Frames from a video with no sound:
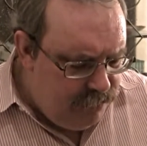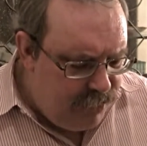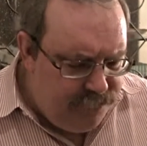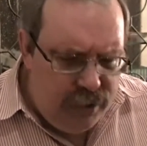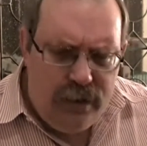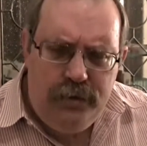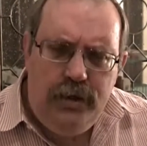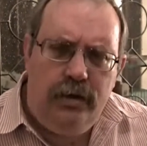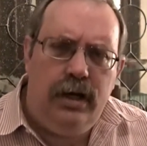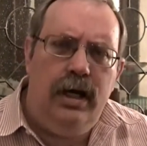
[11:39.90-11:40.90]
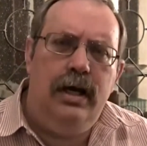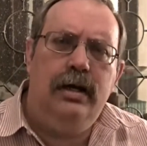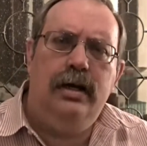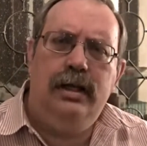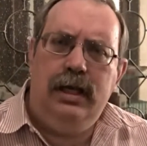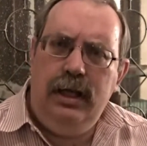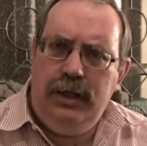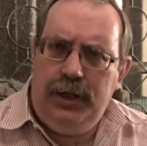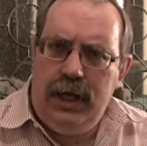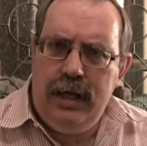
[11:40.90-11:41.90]
But for those who are hung on the
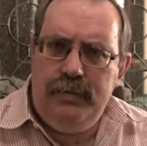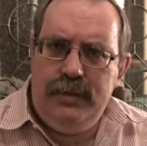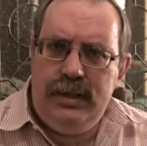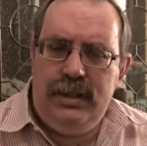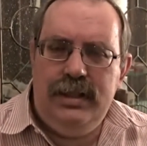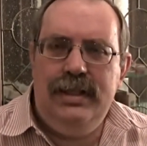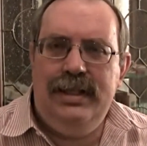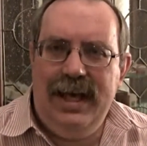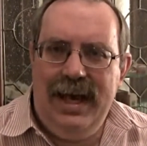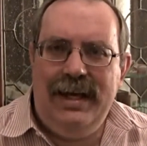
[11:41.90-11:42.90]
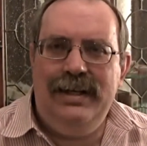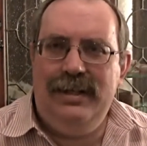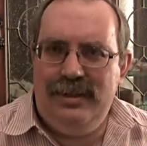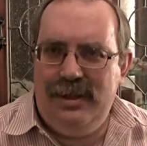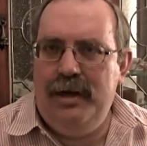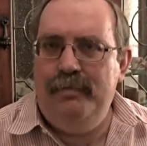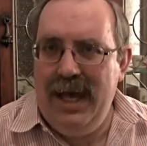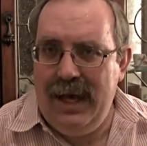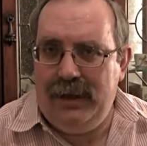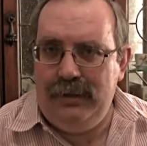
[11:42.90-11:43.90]
King James, that does not
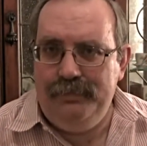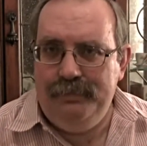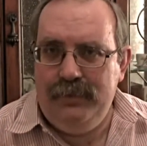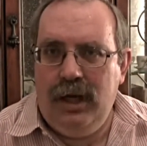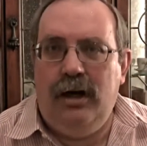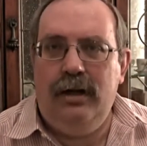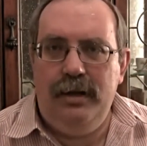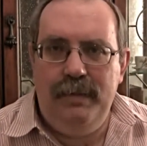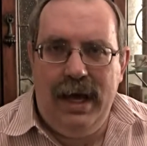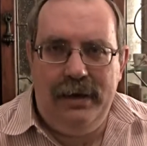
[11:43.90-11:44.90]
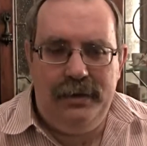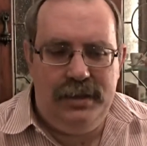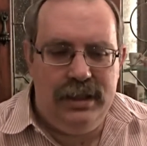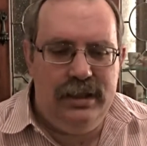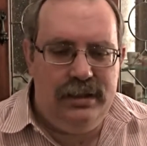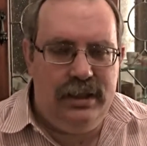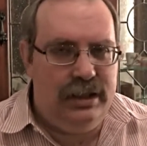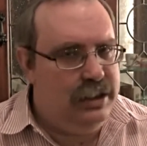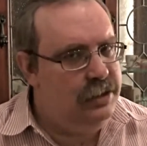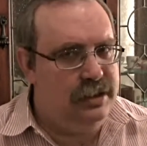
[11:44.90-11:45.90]
matter. All that matters is
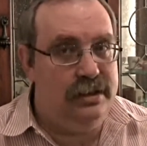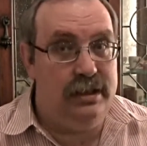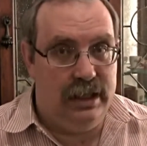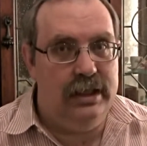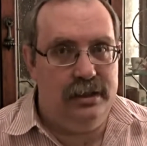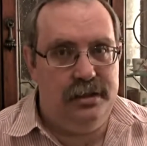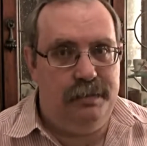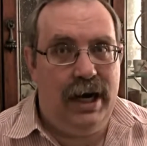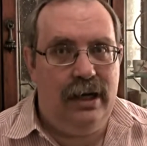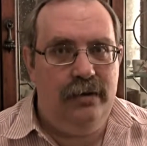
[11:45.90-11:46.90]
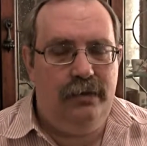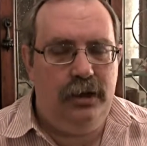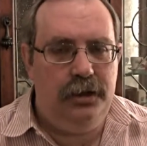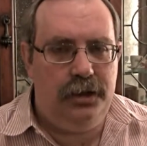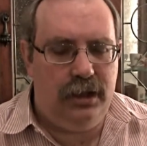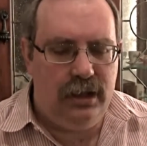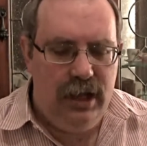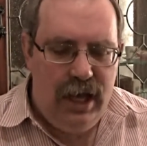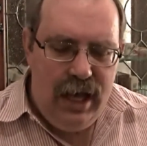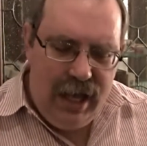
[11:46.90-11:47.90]
that this is the inspired version.
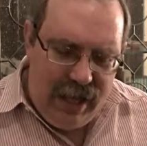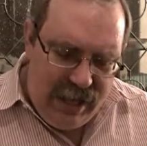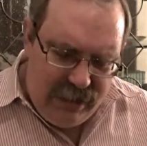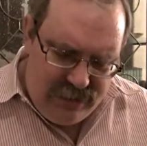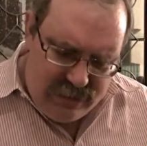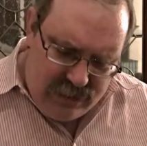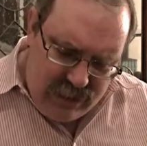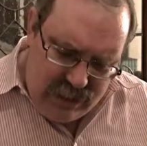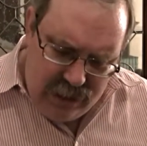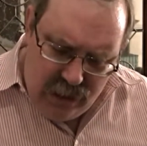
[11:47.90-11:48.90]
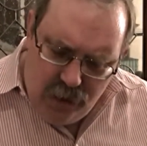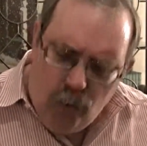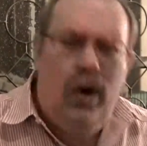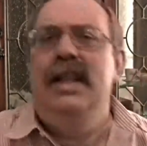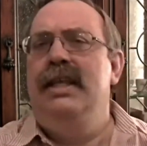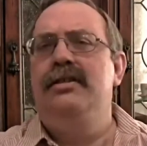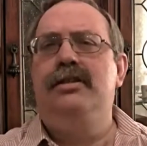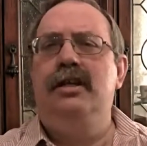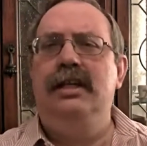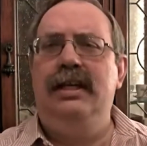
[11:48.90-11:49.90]
It's the one that
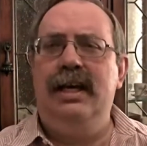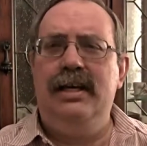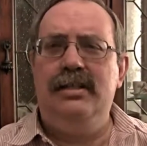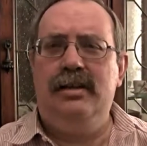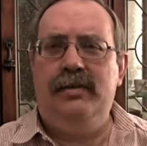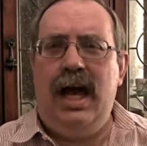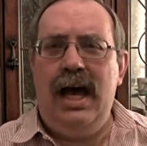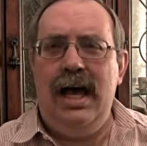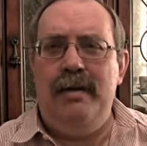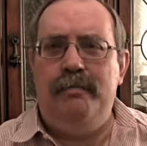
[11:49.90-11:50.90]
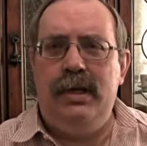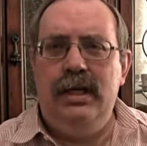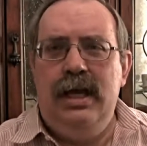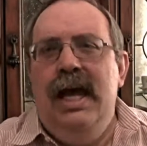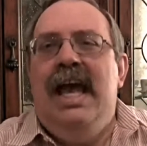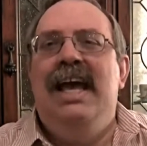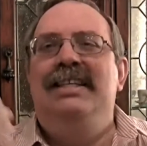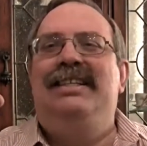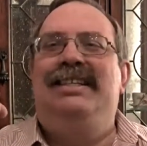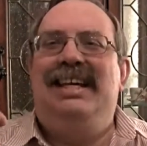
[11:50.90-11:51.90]
stood the test of time.
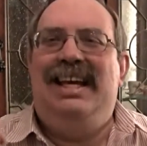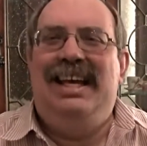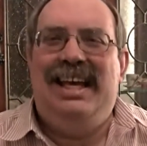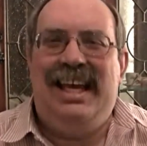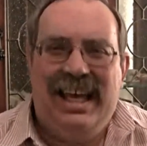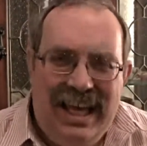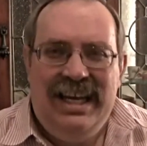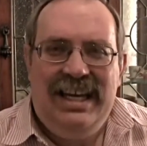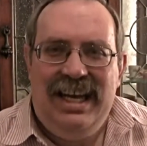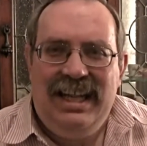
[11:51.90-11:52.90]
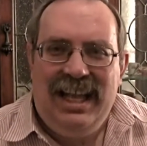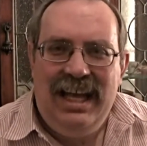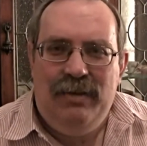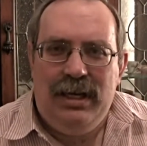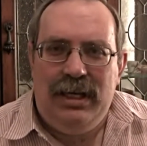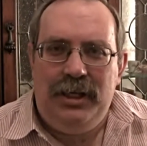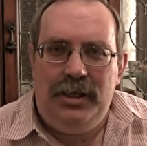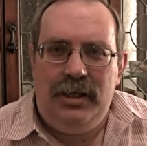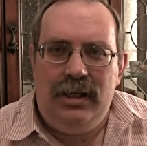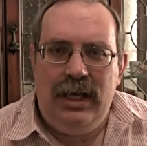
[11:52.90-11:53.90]
It's in a dead
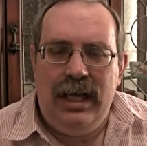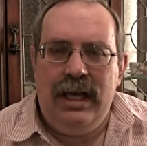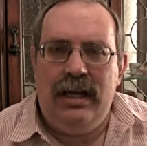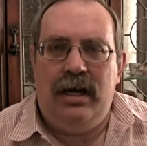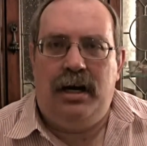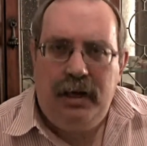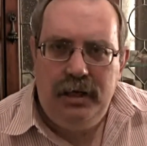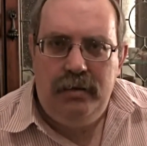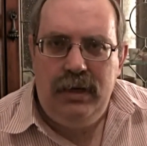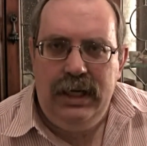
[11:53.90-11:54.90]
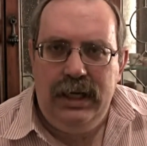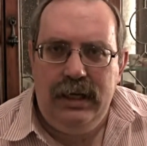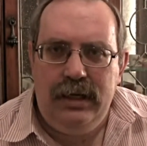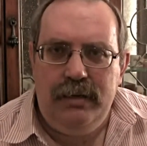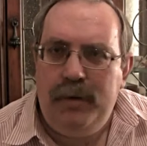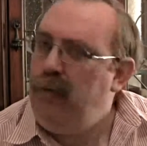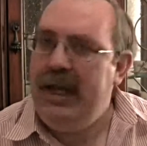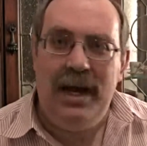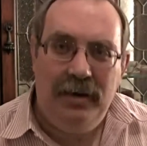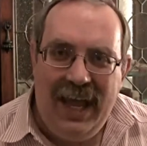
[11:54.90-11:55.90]
language and hard to read. But
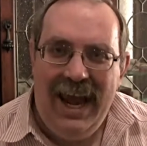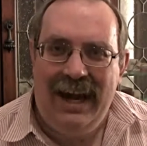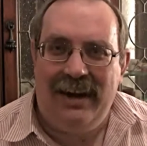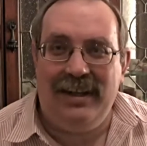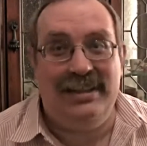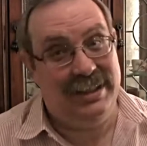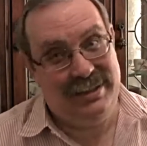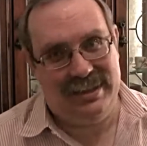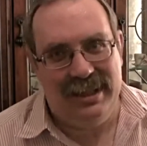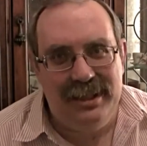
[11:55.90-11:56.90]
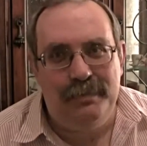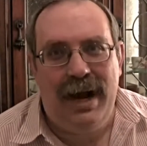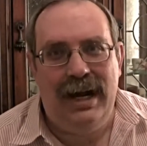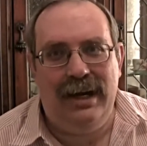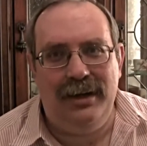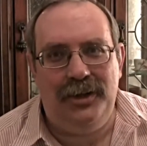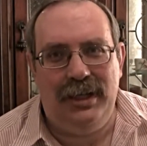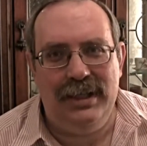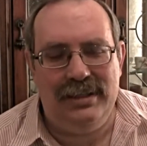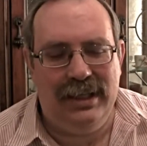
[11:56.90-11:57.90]
we don't care because it's the inspired
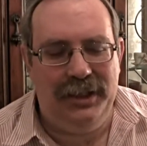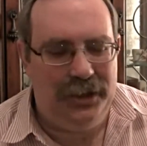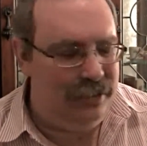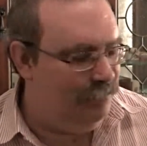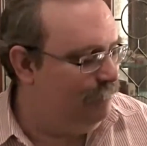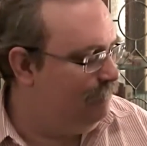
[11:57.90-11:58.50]
translation.